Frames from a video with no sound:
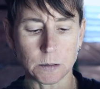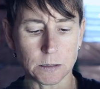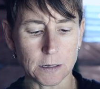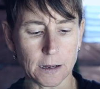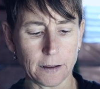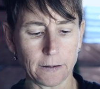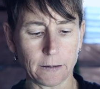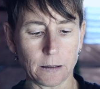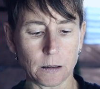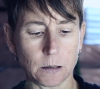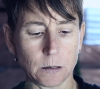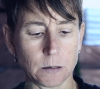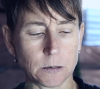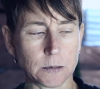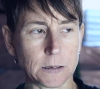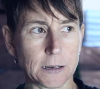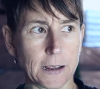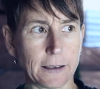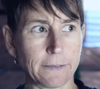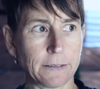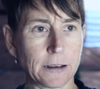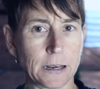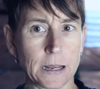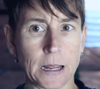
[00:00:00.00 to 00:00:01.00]

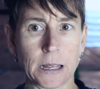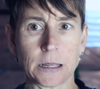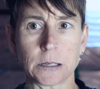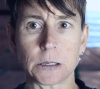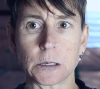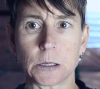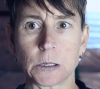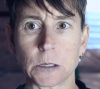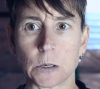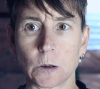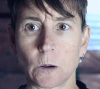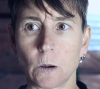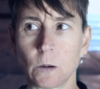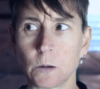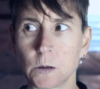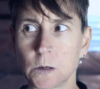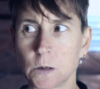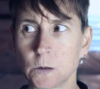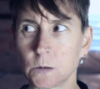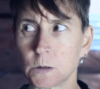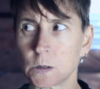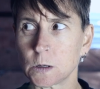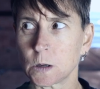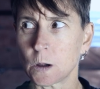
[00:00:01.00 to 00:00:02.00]
Devin has a
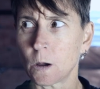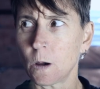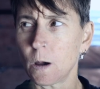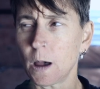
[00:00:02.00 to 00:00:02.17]
new toy?